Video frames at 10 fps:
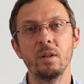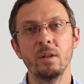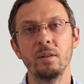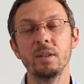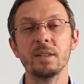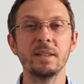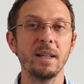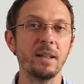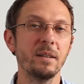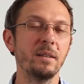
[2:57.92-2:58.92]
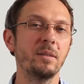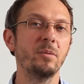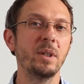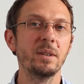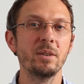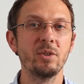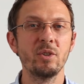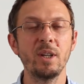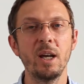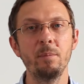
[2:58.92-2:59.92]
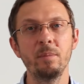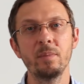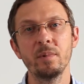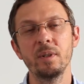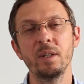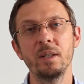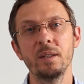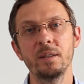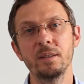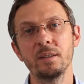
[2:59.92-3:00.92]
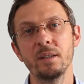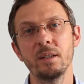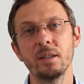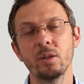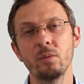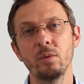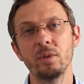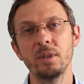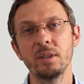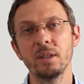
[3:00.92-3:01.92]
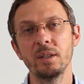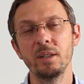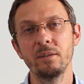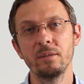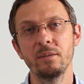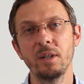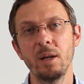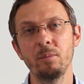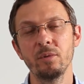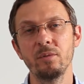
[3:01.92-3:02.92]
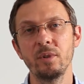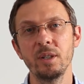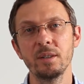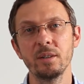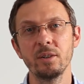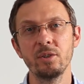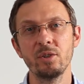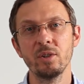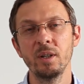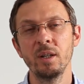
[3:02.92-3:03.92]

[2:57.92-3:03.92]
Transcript: The second research type is quantitative type of research,